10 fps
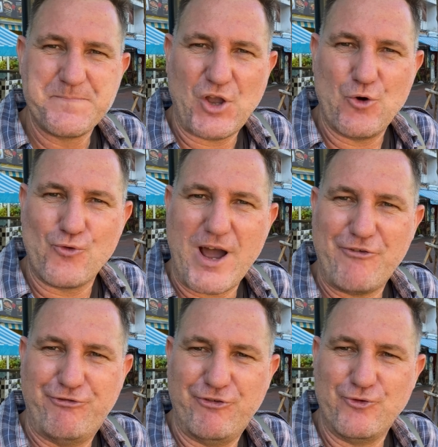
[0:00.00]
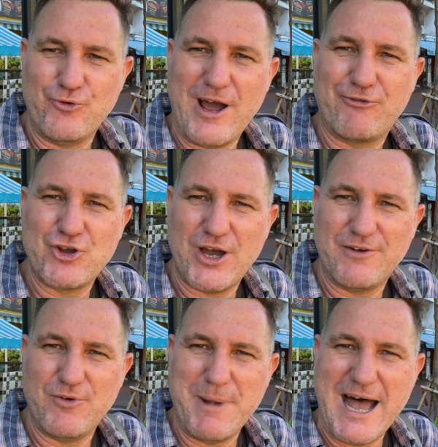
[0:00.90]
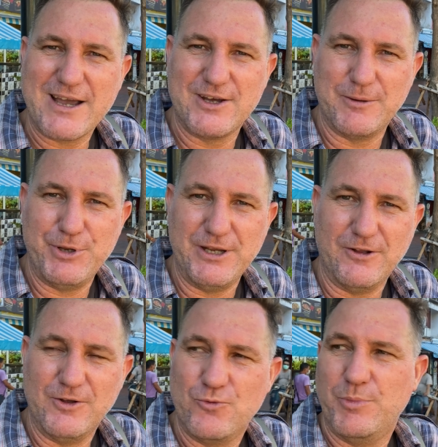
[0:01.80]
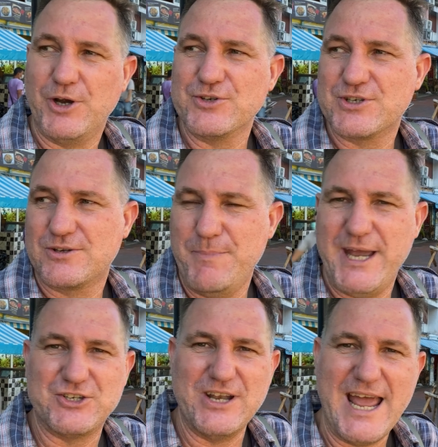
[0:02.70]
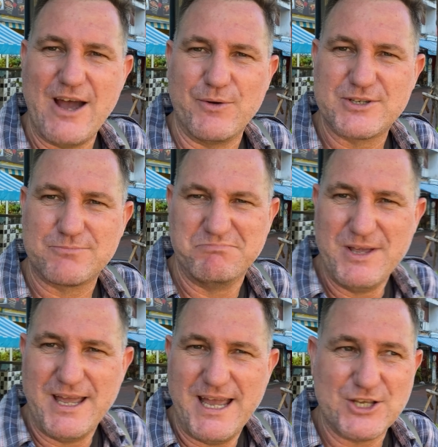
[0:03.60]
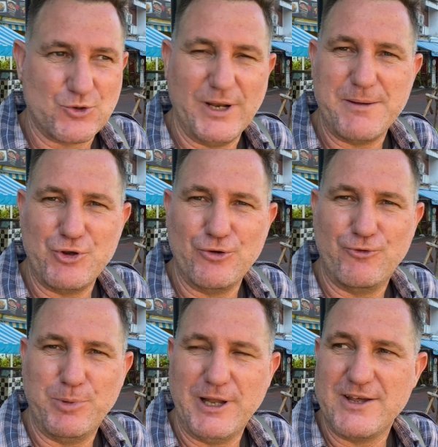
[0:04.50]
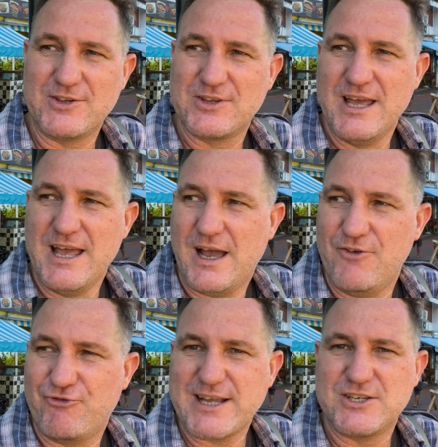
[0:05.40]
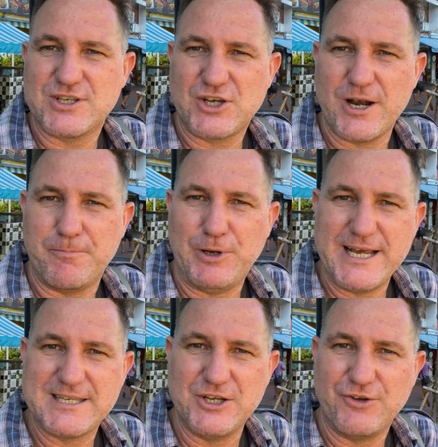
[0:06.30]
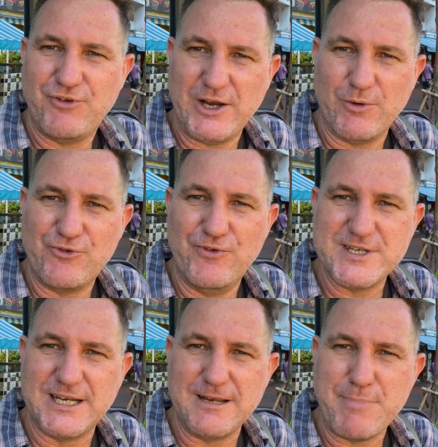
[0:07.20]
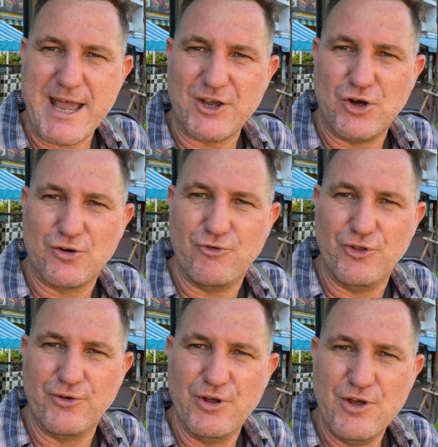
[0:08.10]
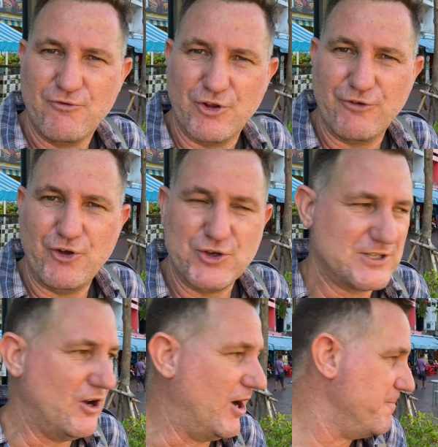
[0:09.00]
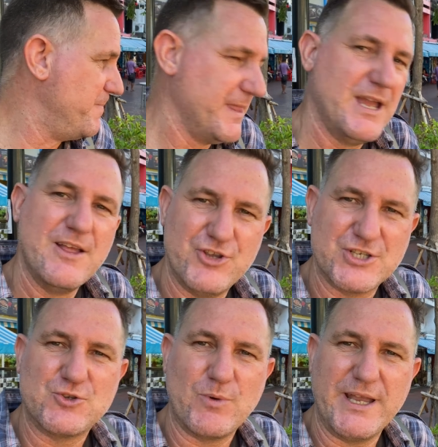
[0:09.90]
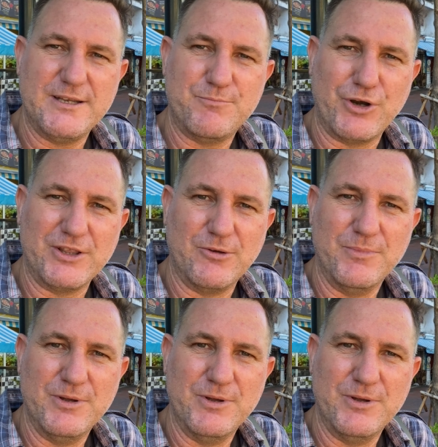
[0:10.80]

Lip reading: a rough kind of a market appeal. Whereas compared to now, it's a really beautiful place. In fact, it's the kind of place that if anyone's visiting Bangkok for the first time, this is where you'd bring them.